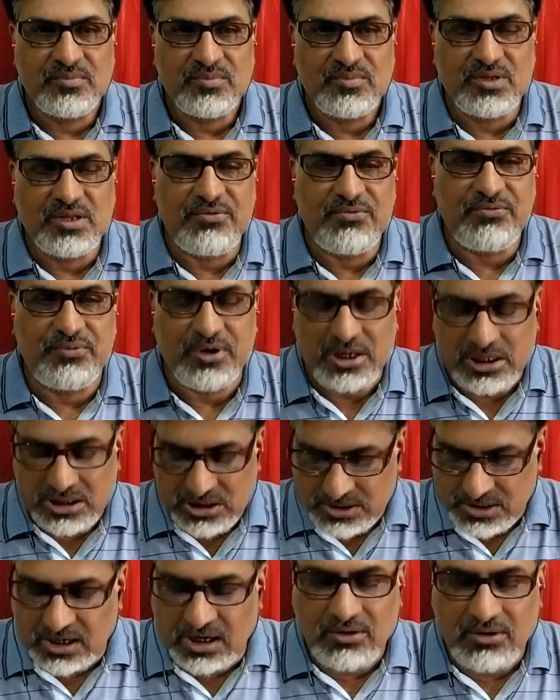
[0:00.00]
They
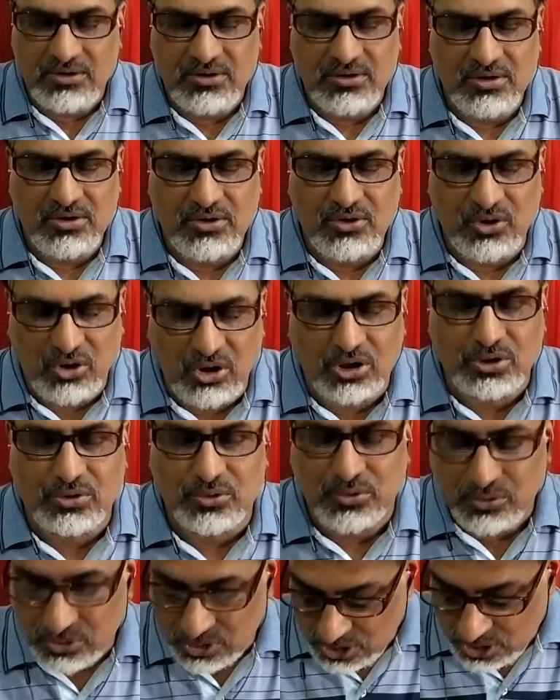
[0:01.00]
fill the
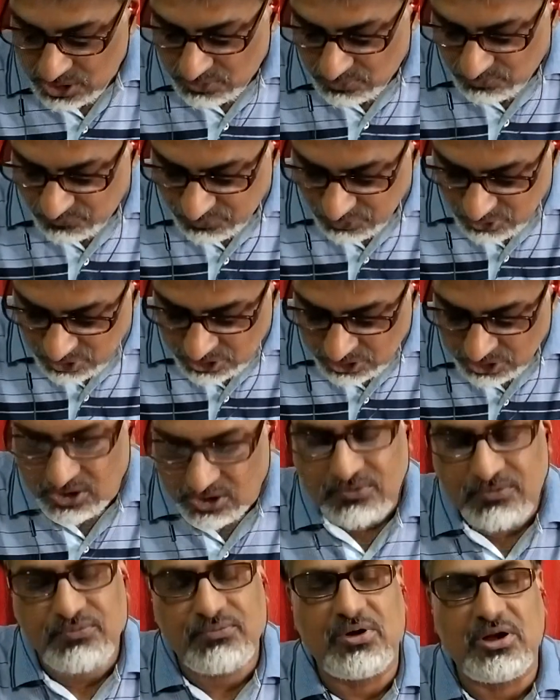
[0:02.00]
hollow full
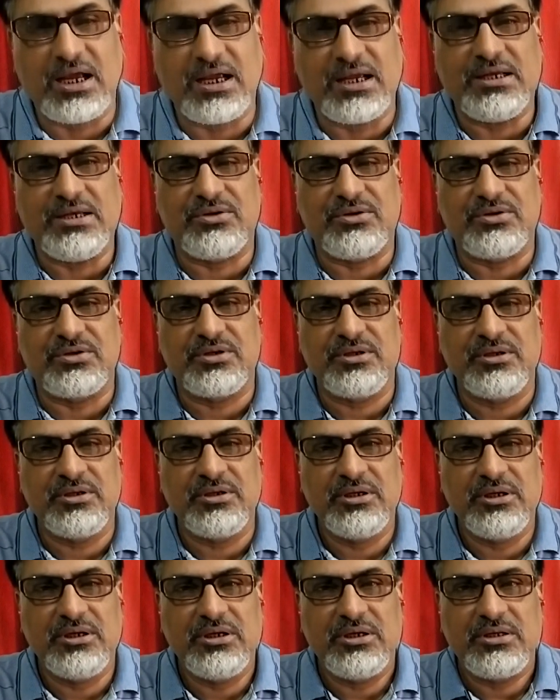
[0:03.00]
of light.
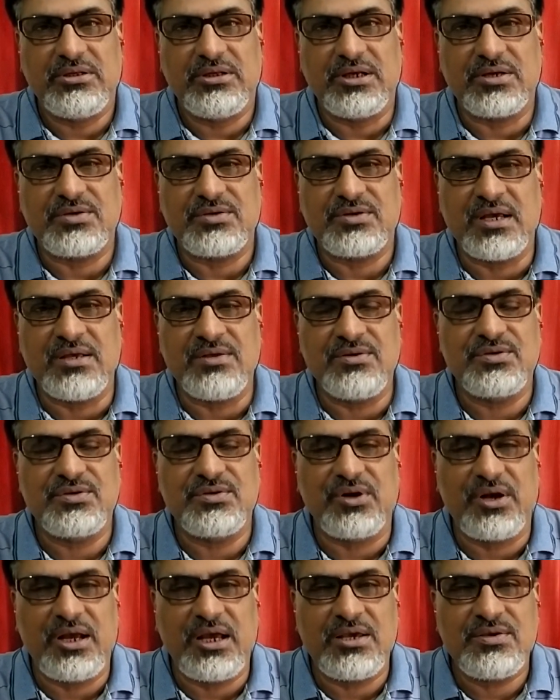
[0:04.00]
The
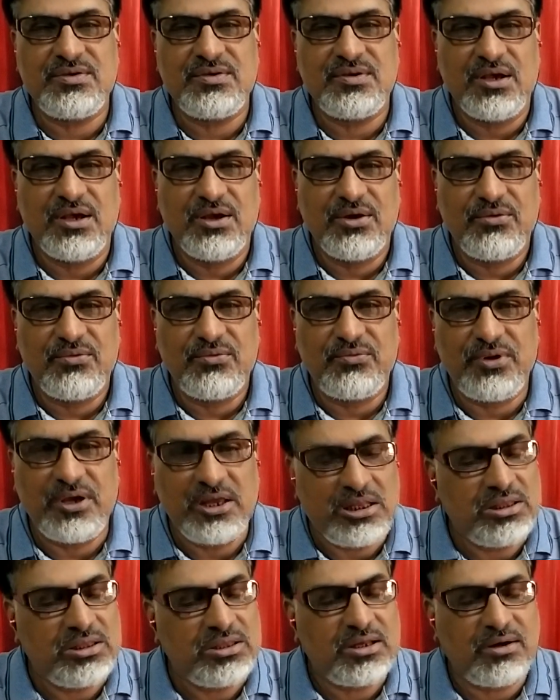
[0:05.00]
sun's rays
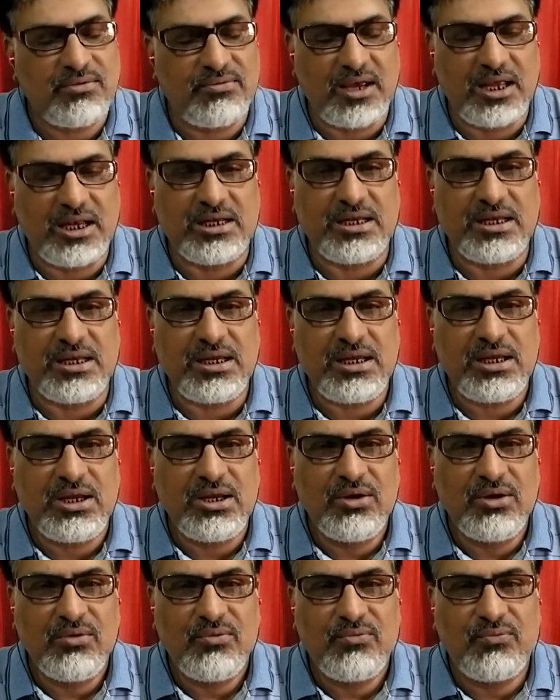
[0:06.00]
fill the valley
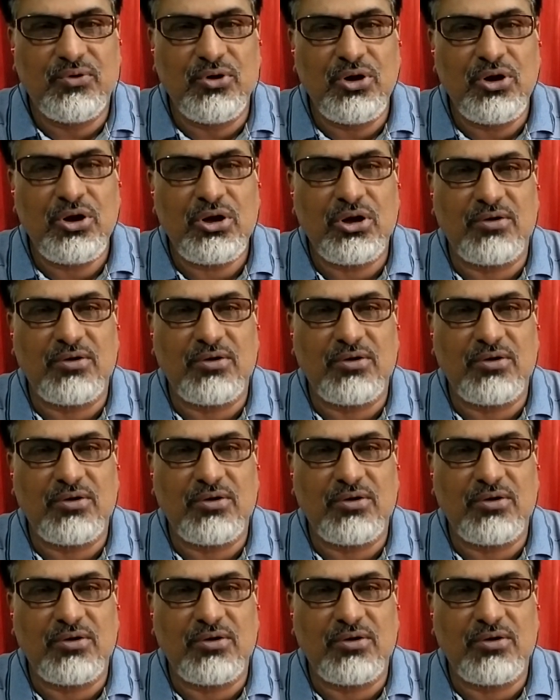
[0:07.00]
full